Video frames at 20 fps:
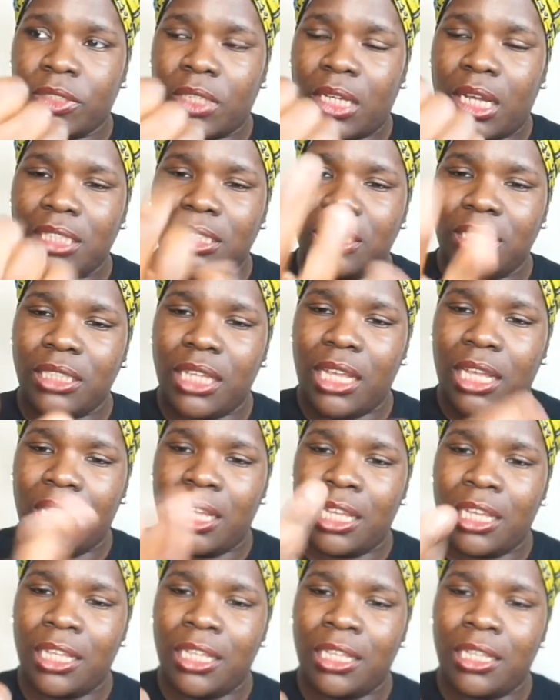I
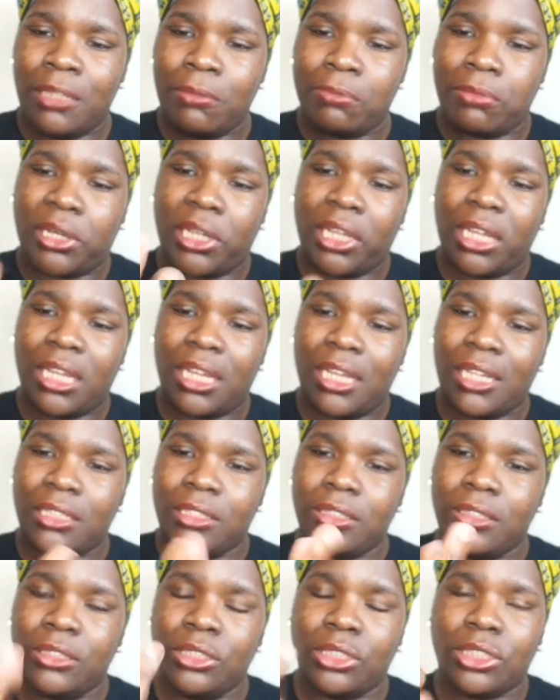say my
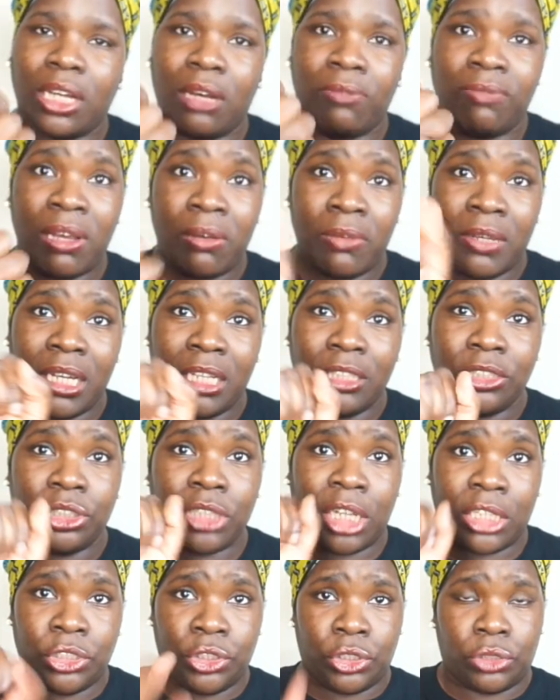hands are very
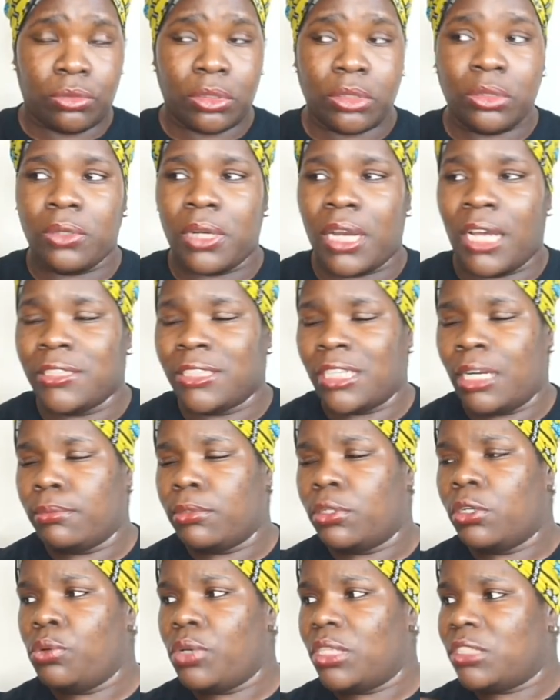industrial, as in I'm
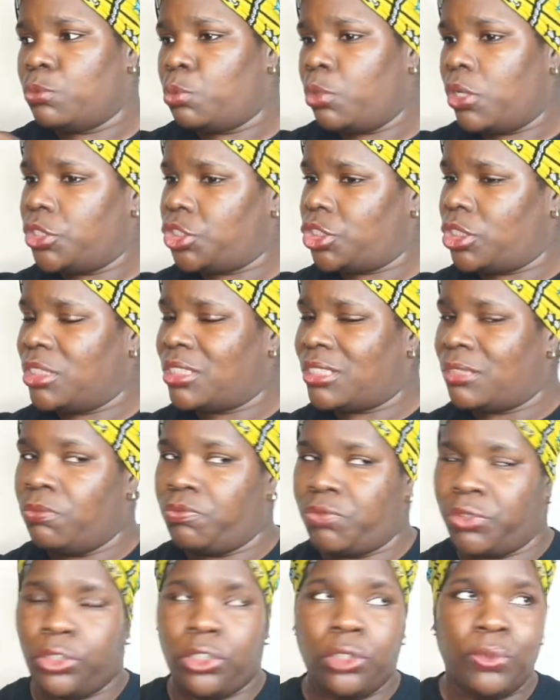always washing
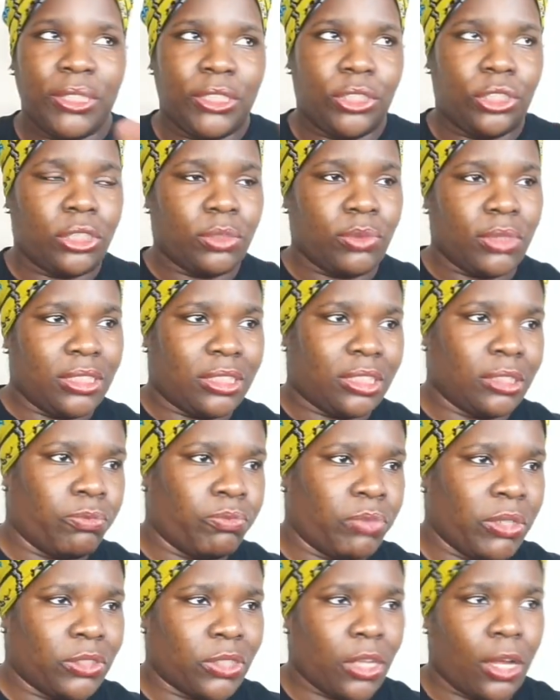something, always doing
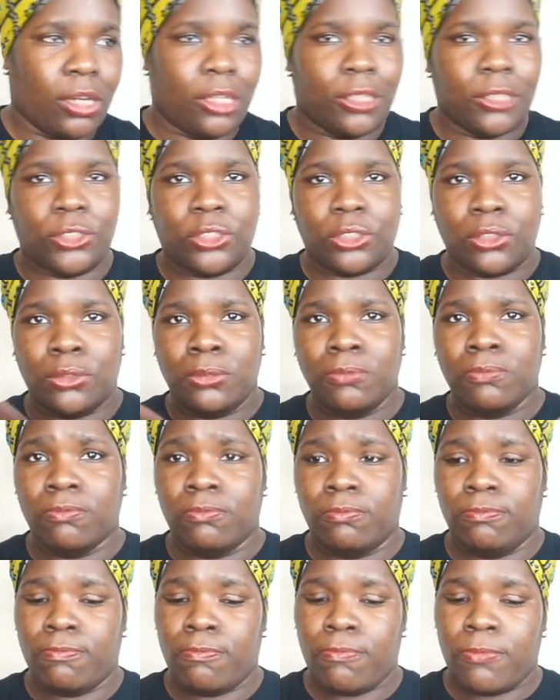something, so I've got to
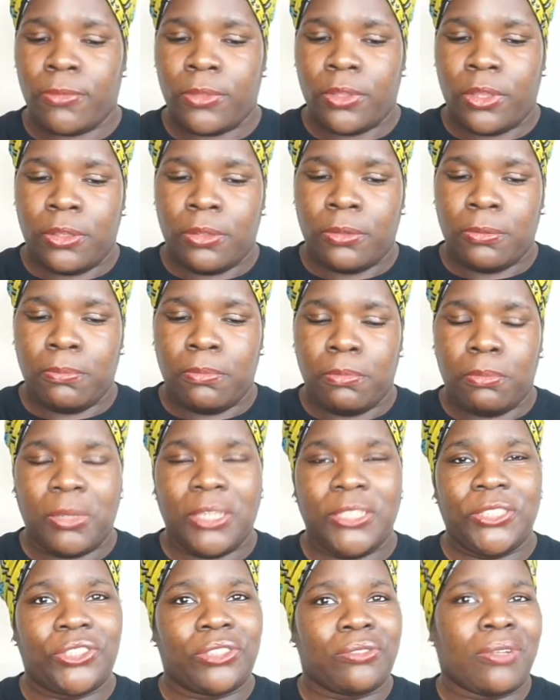
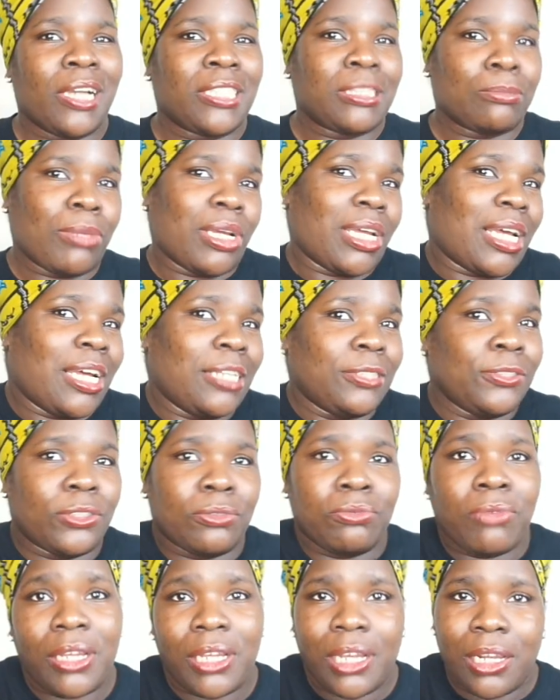moisturize my
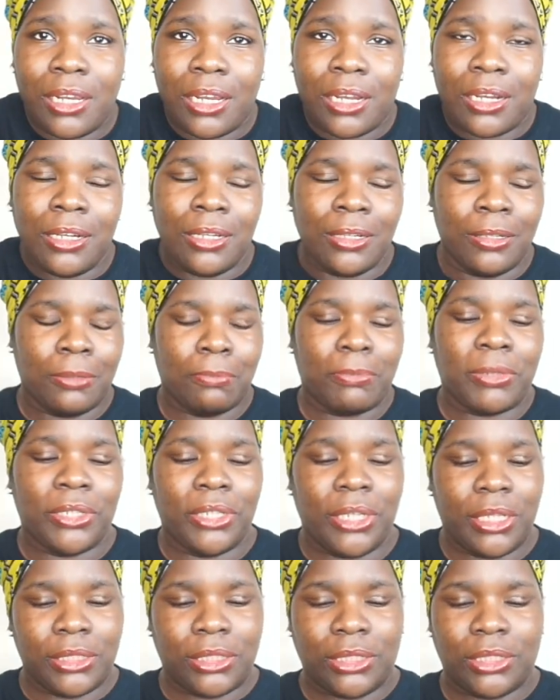hands regular. But
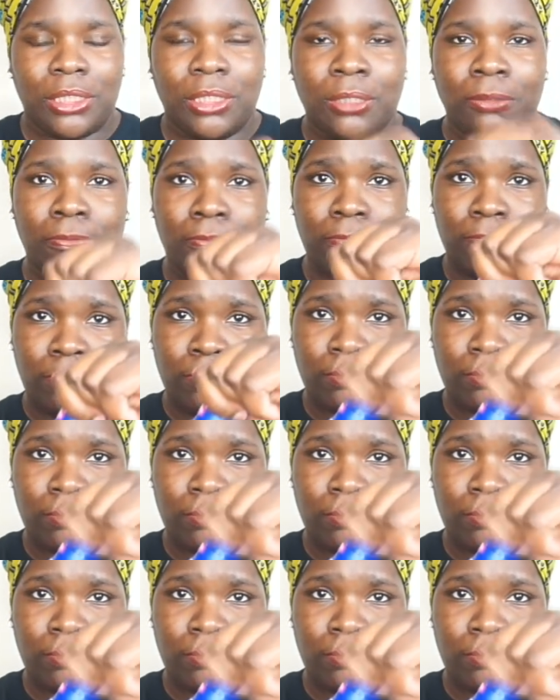let's see.